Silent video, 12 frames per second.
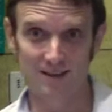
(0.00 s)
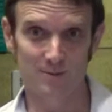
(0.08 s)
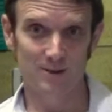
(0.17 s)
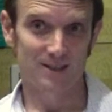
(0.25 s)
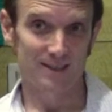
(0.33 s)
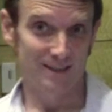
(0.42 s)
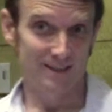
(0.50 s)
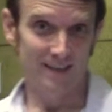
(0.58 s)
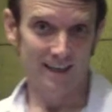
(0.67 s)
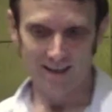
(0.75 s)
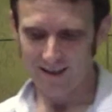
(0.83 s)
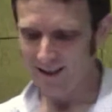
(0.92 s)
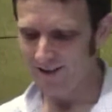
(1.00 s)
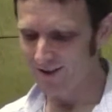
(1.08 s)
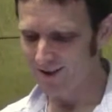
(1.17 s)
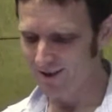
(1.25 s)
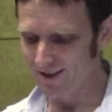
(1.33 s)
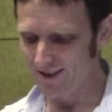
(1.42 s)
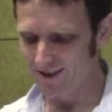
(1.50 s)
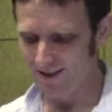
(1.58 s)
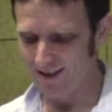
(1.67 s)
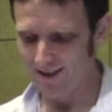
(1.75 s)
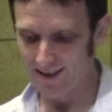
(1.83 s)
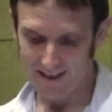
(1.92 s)
exhibits in Second Life. So this is
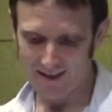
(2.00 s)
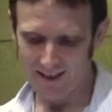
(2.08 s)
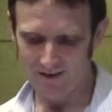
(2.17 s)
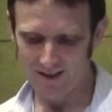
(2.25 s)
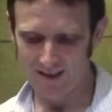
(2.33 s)
a Second Life